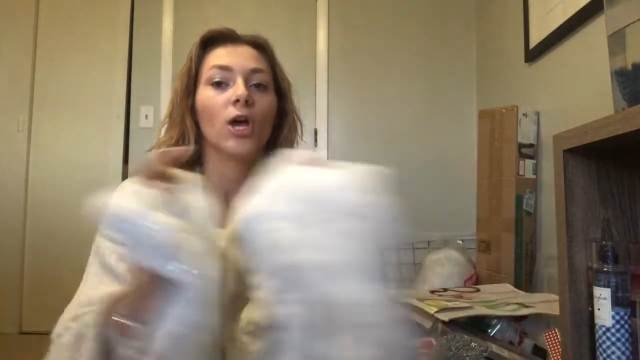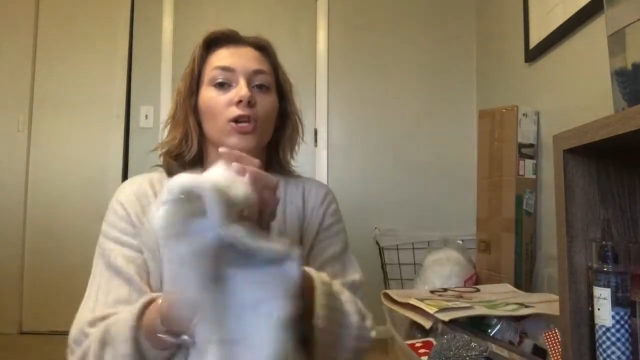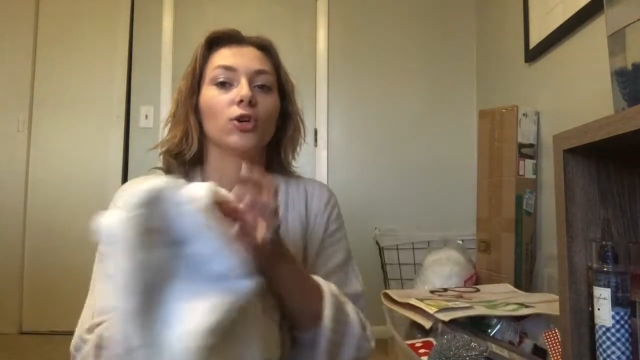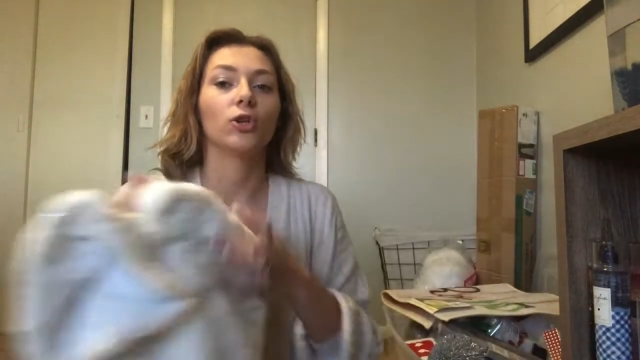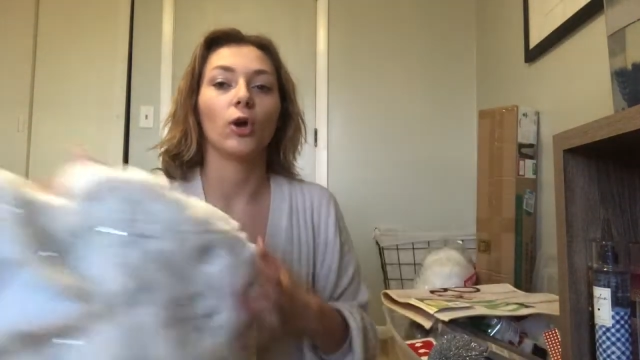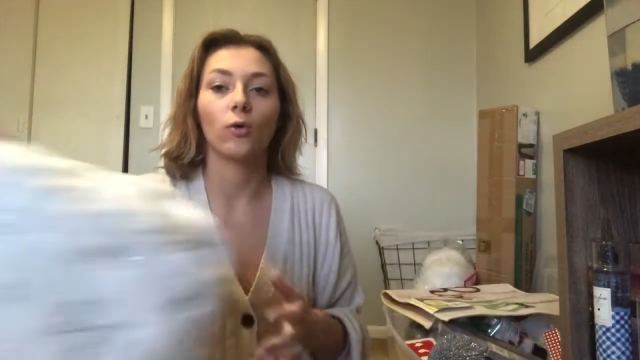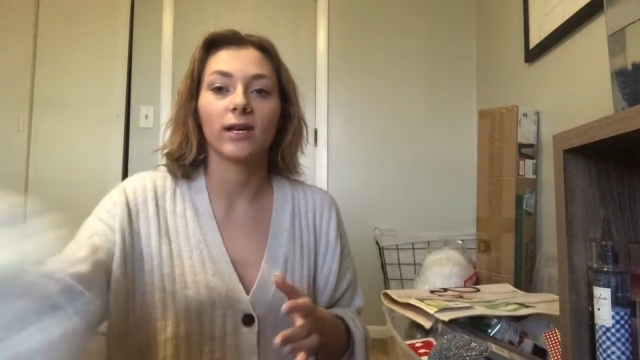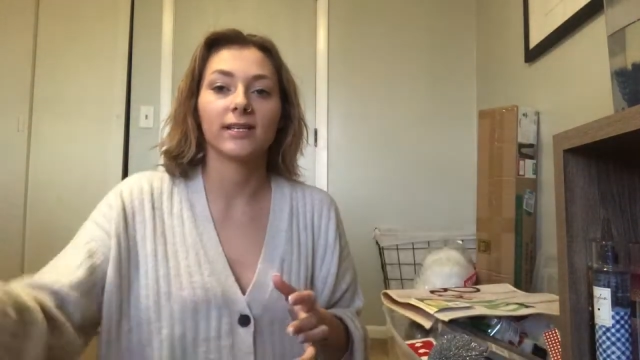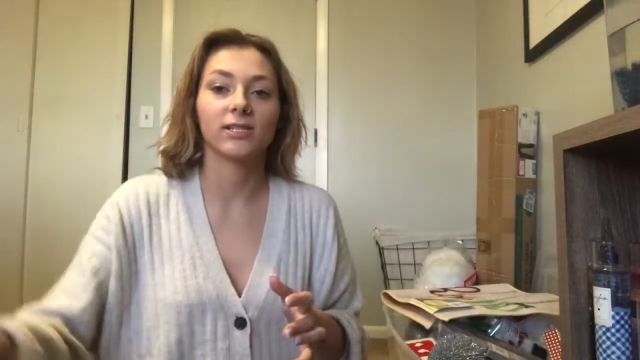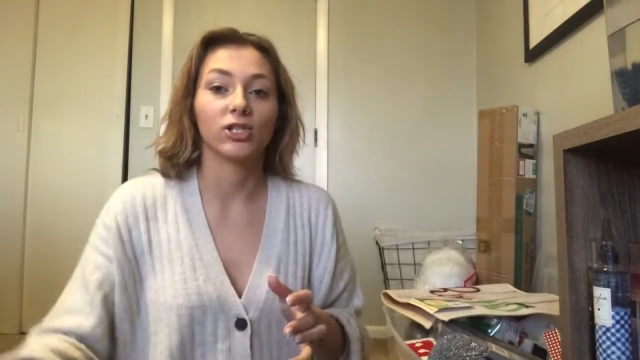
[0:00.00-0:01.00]
You'll
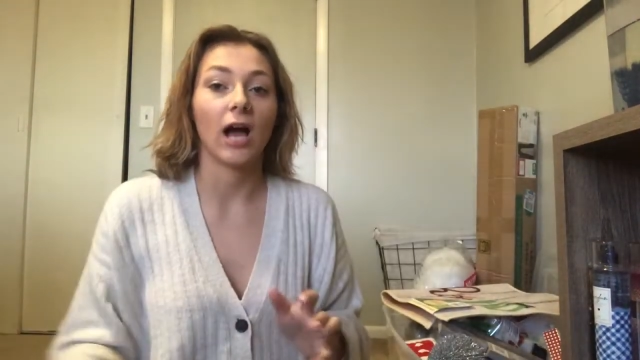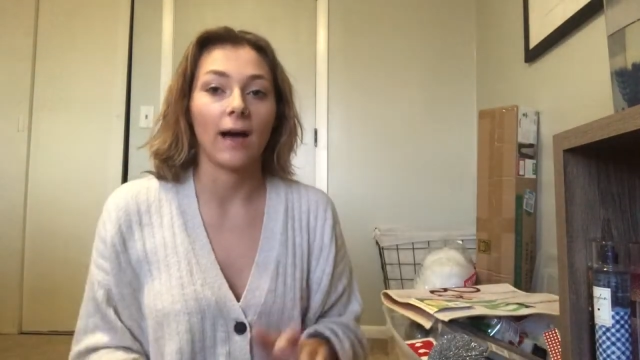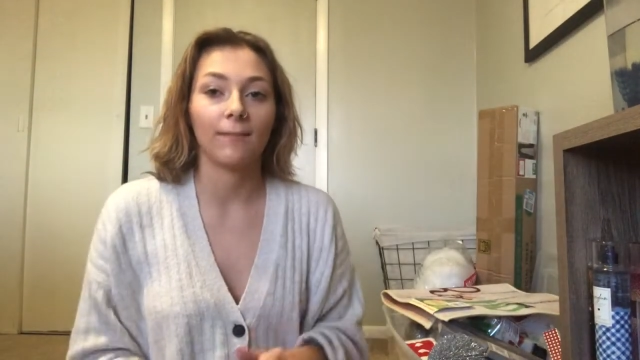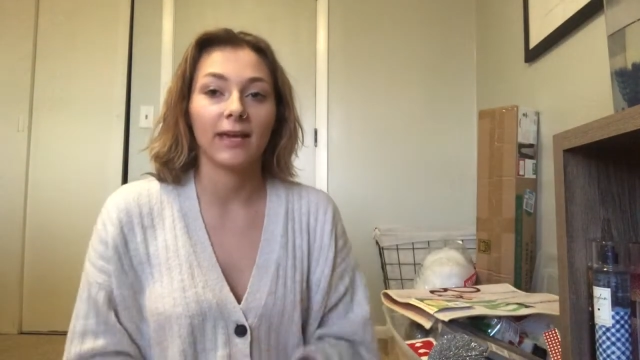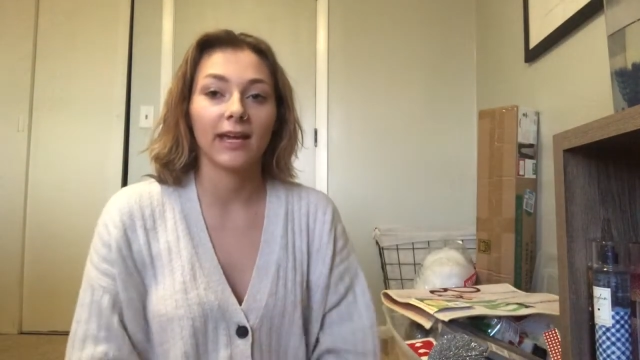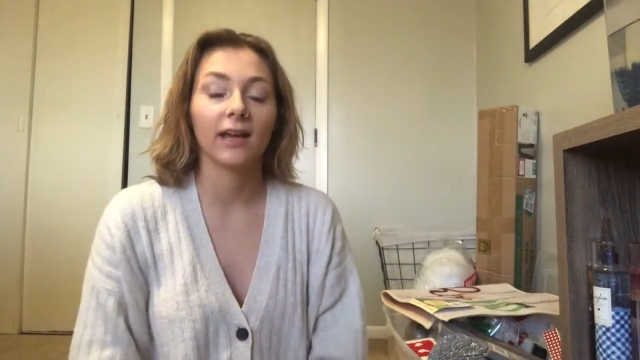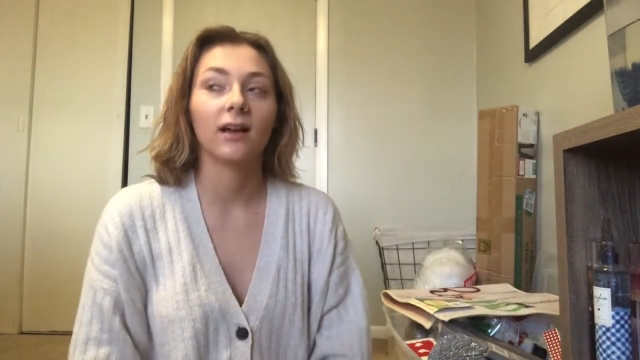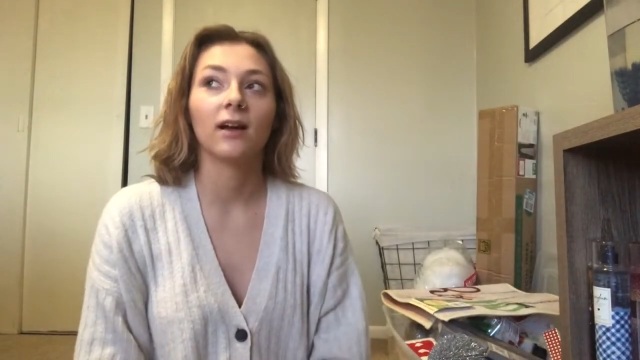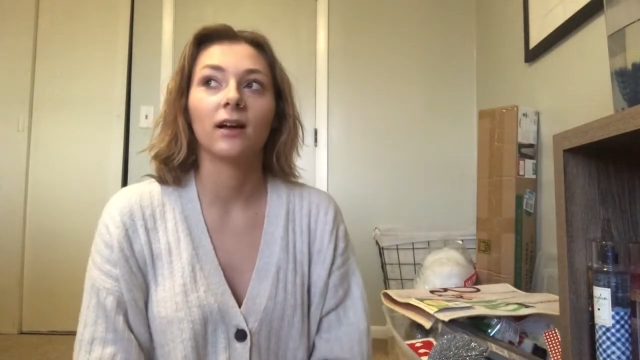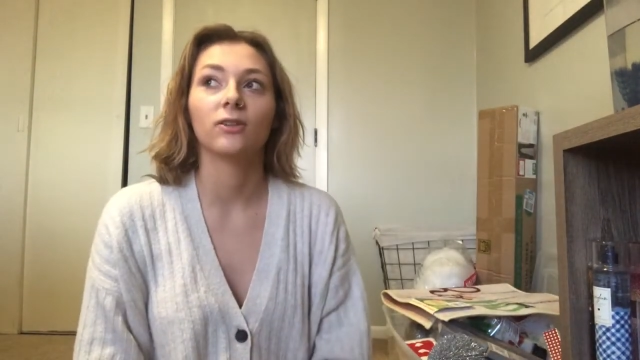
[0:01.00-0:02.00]
notice shopping,
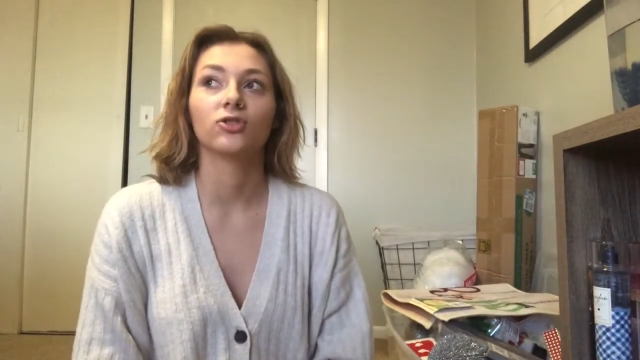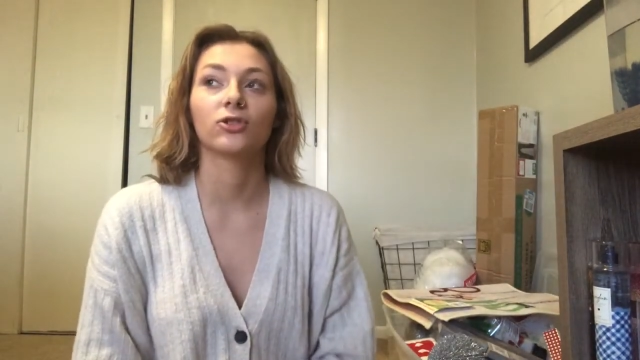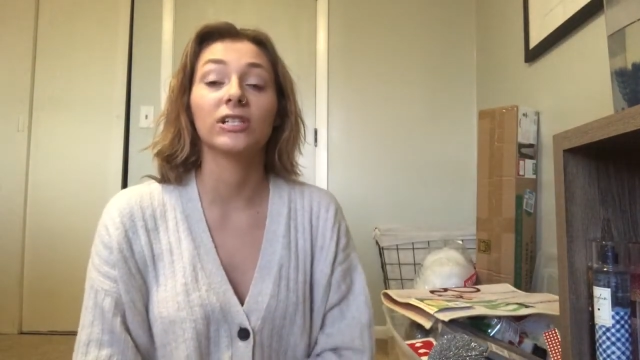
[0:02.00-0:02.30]
tree